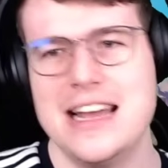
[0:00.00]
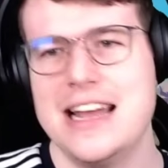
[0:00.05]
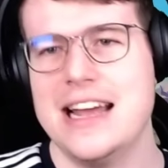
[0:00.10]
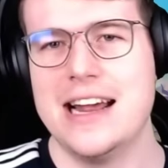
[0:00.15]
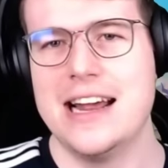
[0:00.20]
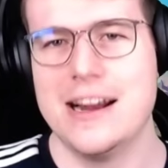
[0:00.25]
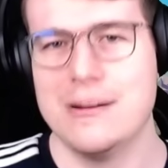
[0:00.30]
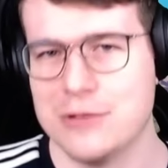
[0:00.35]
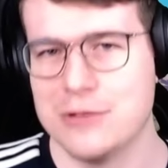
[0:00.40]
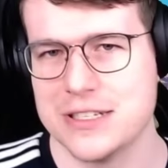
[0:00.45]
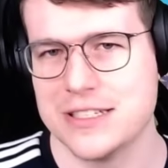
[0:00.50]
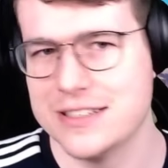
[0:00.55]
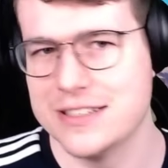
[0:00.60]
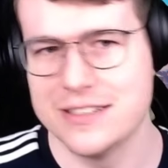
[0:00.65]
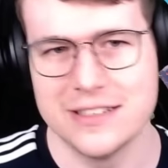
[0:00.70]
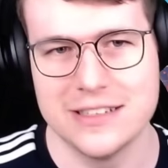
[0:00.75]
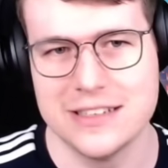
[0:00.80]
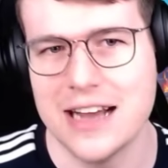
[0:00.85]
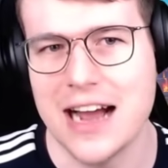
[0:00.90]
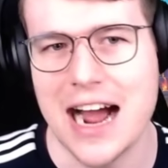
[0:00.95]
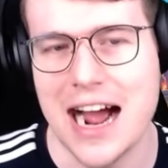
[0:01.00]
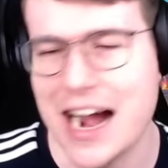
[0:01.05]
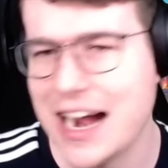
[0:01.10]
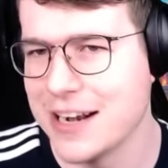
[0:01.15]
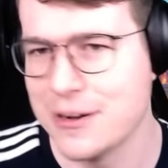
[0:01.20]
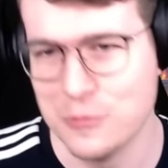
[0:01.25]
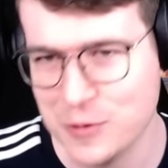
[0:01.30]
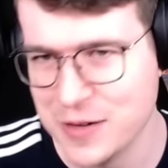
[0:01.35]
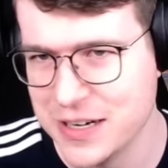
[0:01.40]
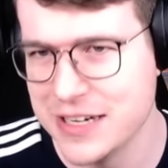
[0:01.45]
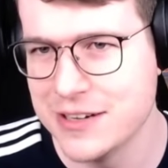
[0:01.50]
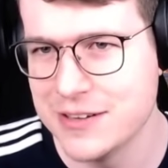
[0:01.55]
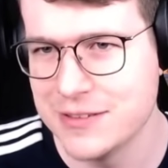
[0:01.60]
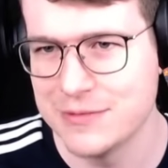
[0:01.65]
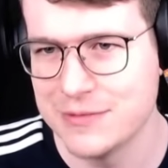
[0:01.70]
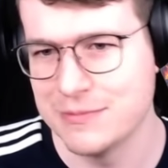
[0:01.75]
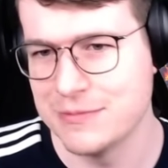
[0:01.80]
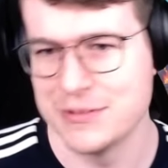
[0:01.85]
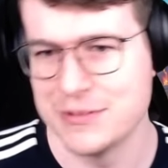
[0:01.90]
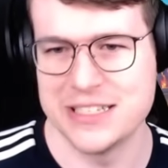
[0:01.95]
it was a hard win.
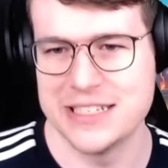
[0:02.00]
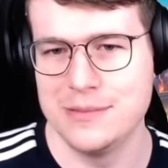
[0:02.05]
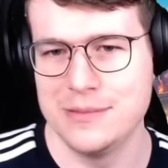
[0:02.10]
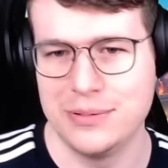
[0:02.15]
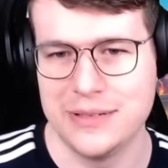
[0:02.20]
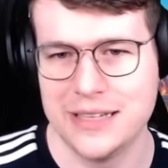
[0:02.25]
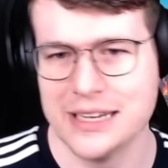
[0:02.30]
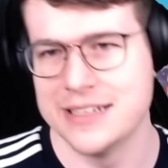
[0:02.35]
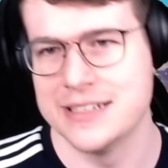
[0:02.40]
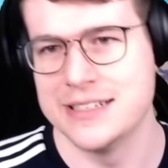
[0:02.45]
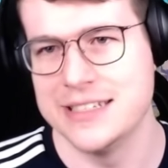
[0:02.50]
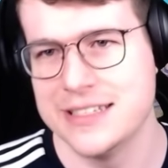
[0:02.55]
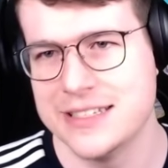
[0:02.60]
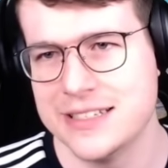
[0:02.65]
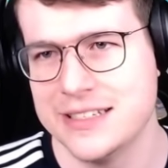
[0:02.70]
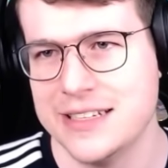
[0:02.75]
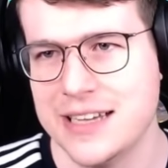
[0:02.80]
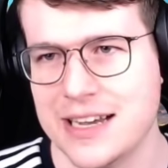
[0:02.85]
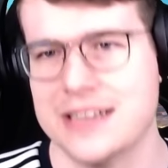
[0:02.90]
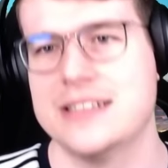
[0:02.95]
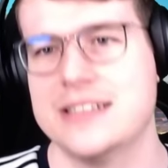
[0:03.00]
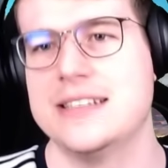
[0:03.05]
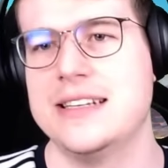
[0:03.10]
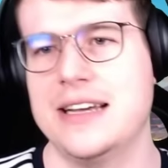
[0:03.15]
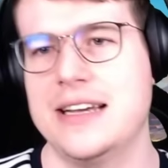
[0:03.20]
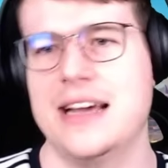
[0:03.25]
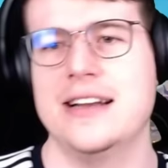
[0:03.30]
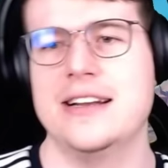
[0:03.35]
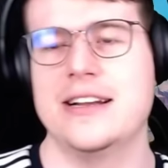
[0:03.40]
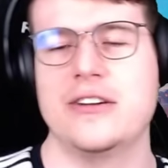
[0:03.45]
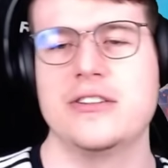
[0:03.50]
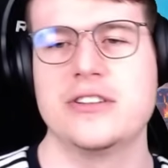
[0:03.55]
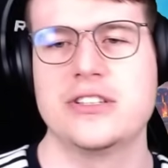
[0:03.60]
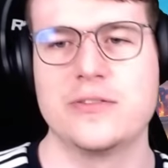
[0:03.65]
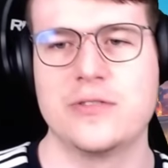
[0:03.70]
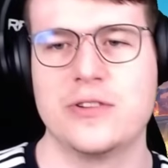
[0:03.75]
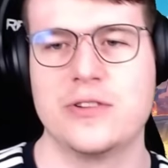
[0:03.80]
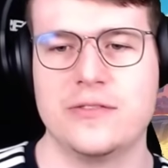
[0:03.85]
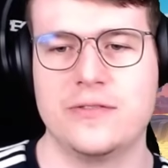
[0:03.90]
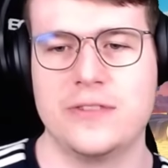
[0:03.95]
We still played it decently until the end. I also
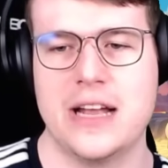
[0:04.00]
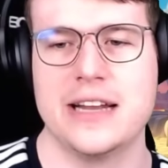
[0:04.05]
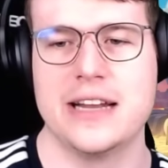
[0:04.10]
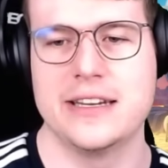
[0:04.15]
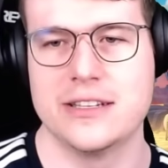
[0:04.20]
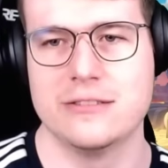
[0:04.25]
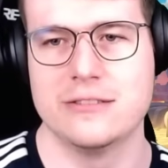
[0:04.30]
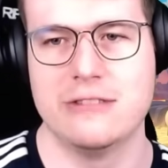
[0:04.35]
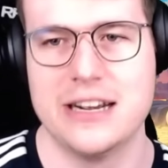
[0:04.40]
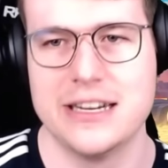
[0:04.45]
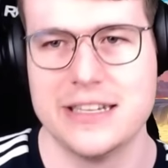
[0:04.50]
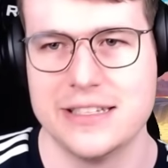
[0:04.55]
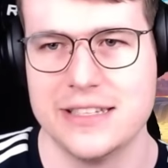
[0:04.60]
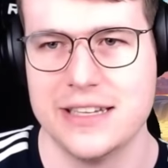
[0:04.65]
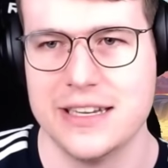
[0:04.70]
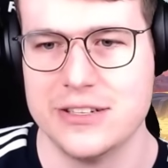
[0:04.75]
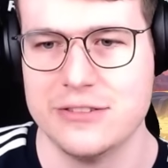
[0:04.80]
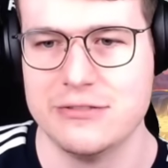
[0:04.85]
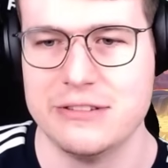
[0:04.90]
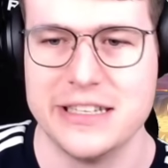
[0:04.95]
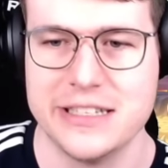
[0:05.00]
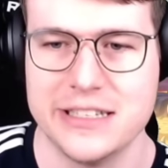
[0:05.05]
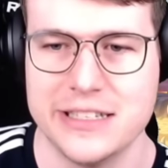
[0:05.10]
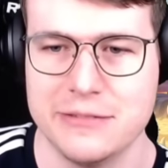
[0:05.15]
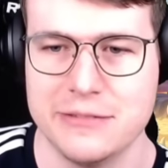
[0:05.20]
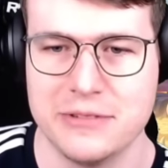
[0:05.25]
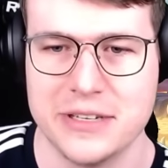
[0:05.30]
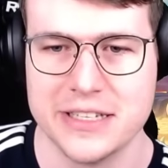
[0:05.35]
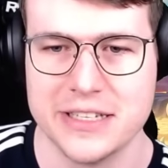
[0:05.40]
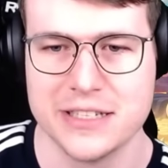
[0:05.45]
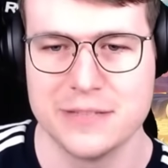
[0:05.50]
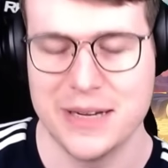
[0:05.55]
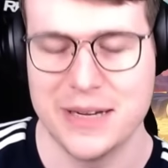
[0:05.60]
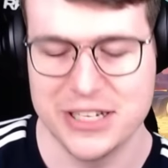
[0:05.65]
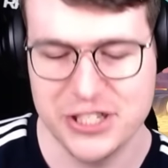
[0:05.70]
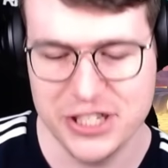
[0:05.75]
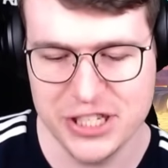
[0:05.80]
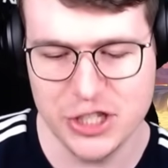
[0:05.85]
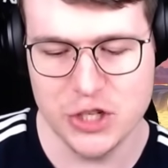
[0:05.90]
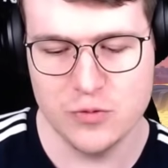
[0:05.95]
could have Lightning the right side to easily win this, but
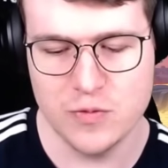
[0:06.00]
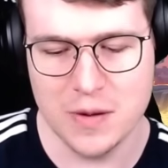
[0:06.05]
GGs were